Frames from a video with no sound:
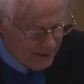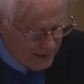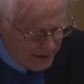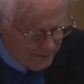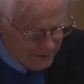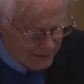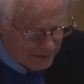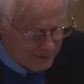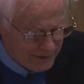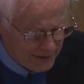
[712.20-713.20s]
After
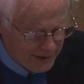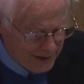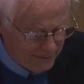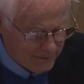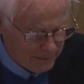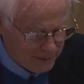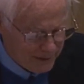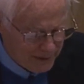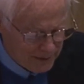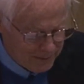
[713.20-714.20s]
all, to tap for
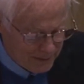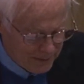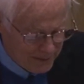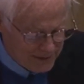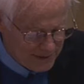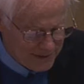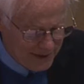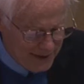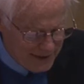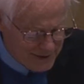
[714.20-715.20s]
political purposes
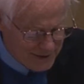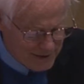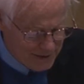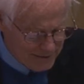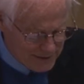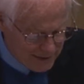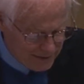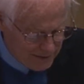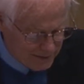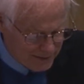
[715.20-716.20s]
the assets of
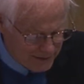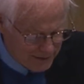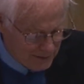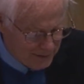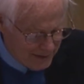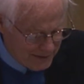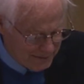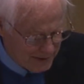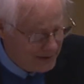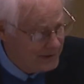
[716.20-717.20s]
shareholders, or by
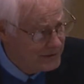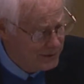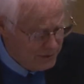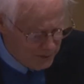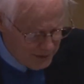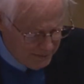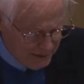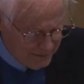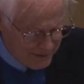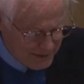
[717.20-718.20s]
implication union
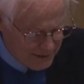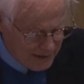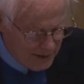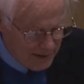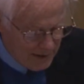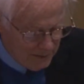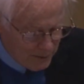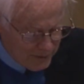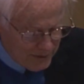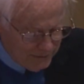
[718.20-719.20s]
members, more
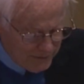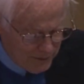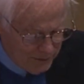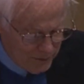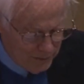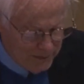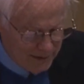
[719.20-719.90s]
than a few of whom can